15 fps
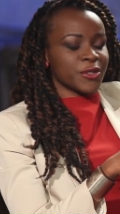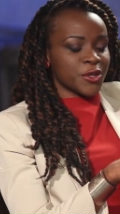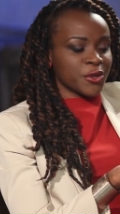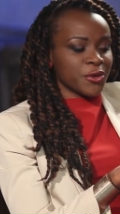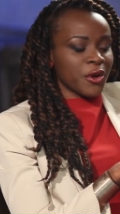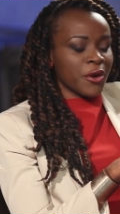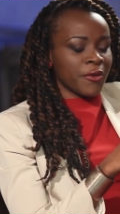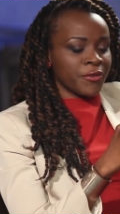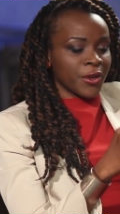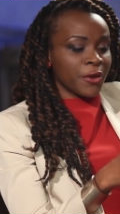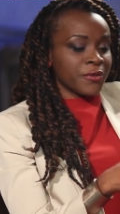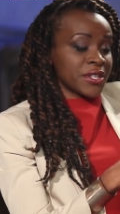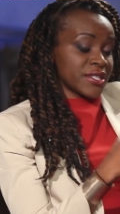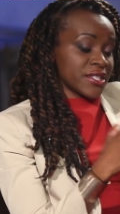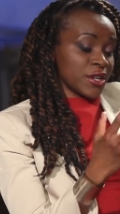sort
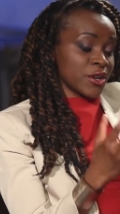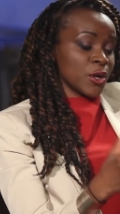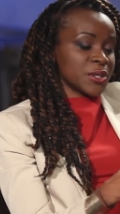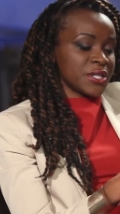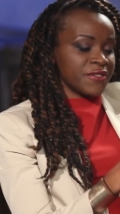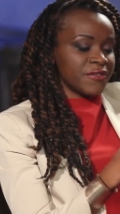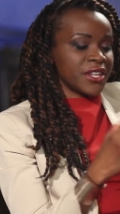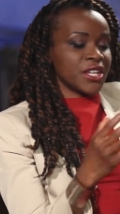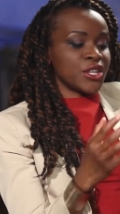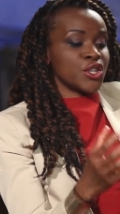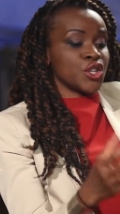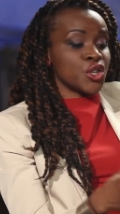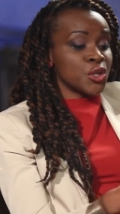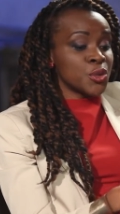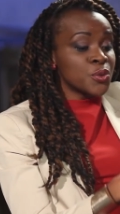of obviously
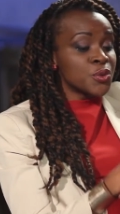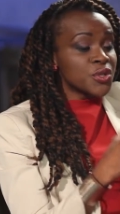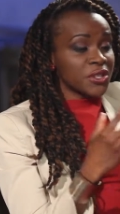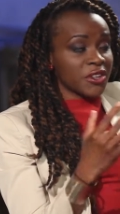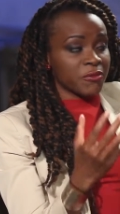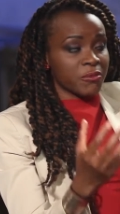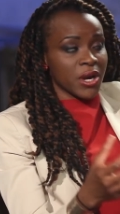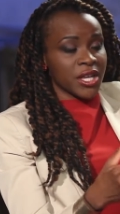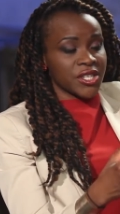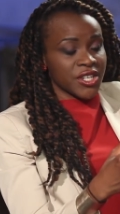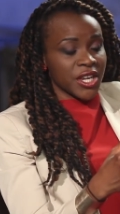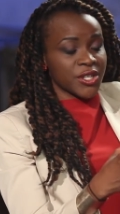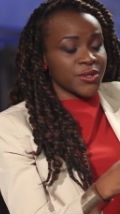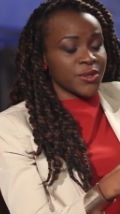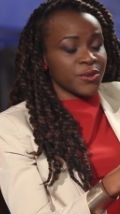cultivating new sort of
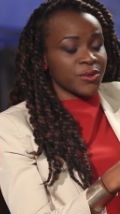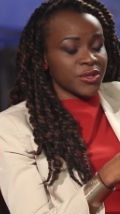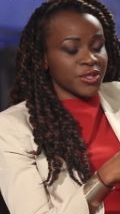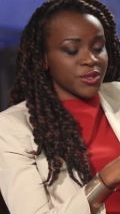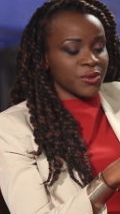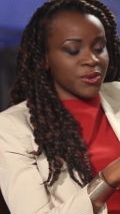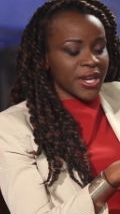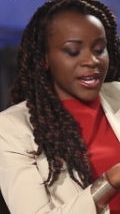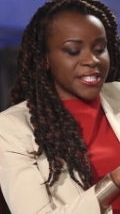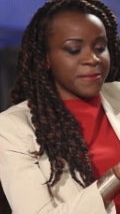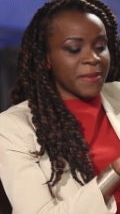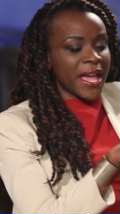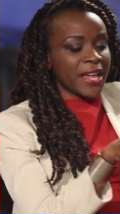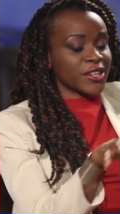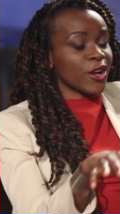projects to
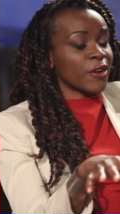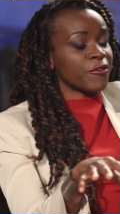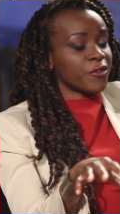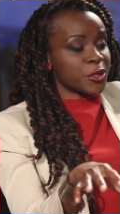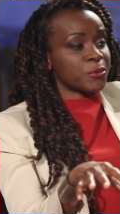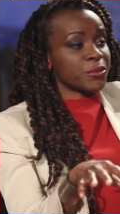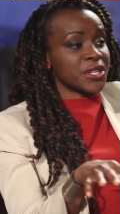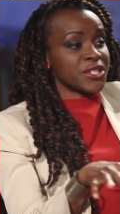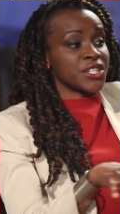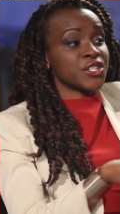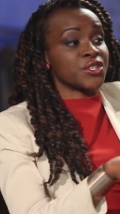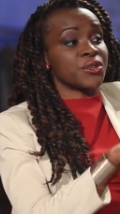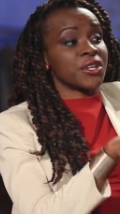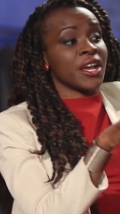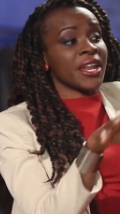expand our
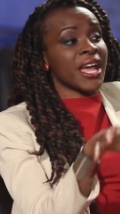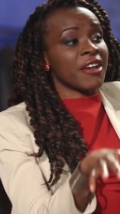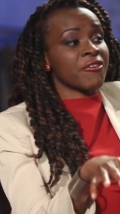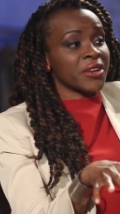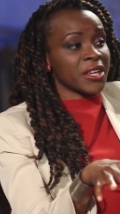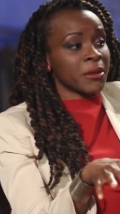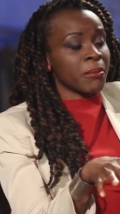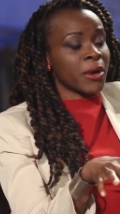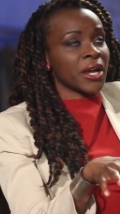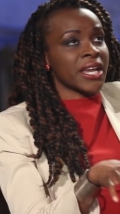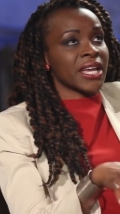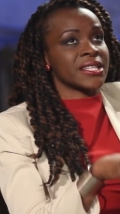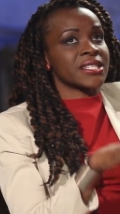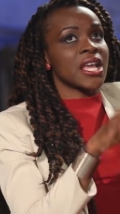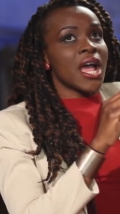footprint into non-African
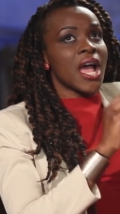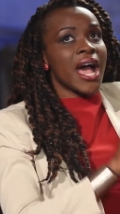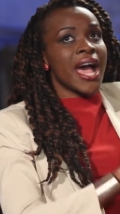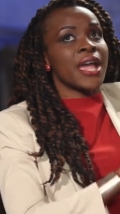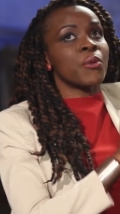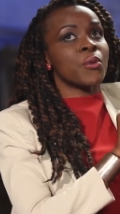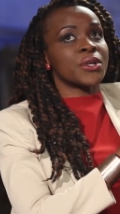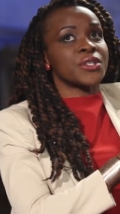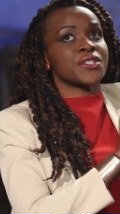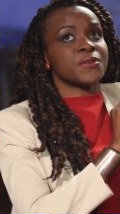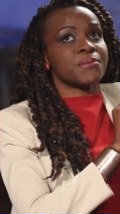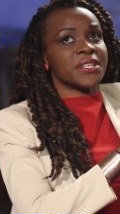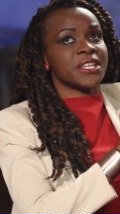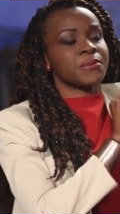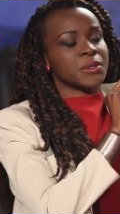markets. I
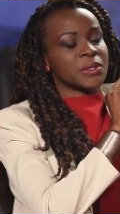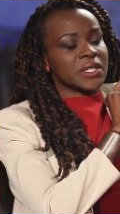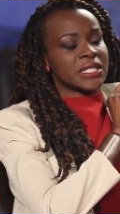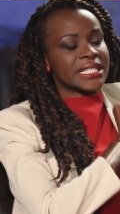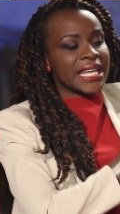want to be able to